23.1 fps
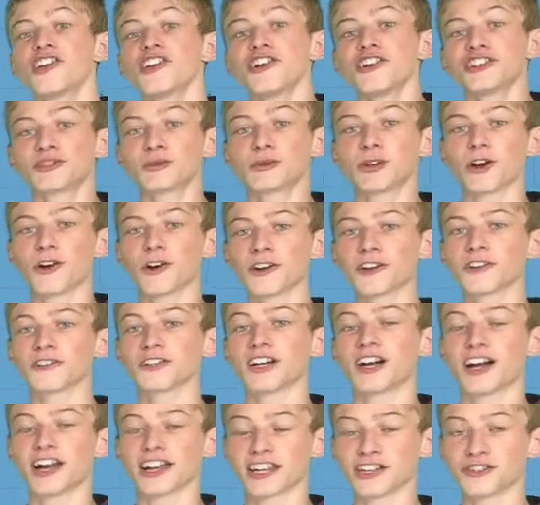So we aren't,
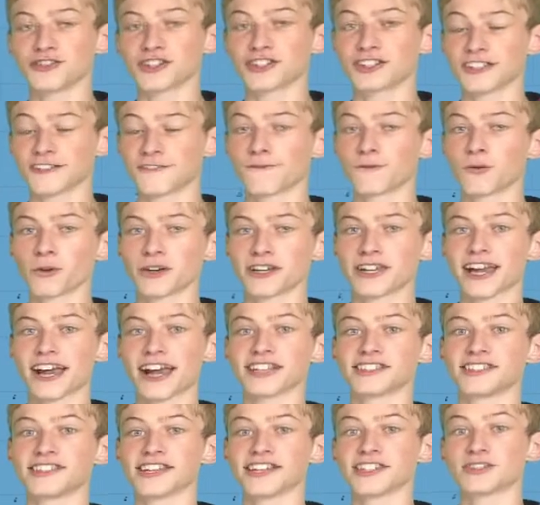I guess you could say,
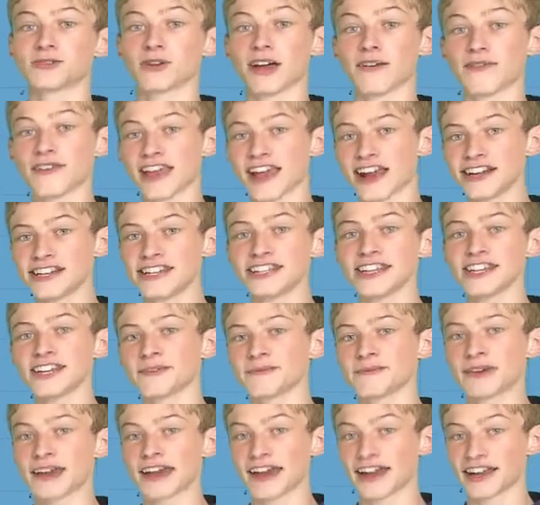forecasting it to have any
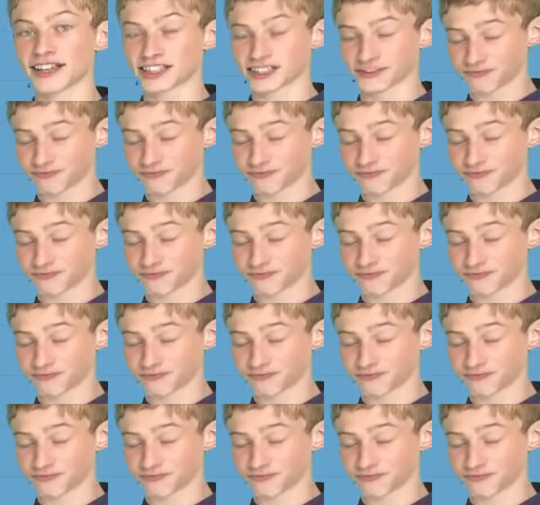impacts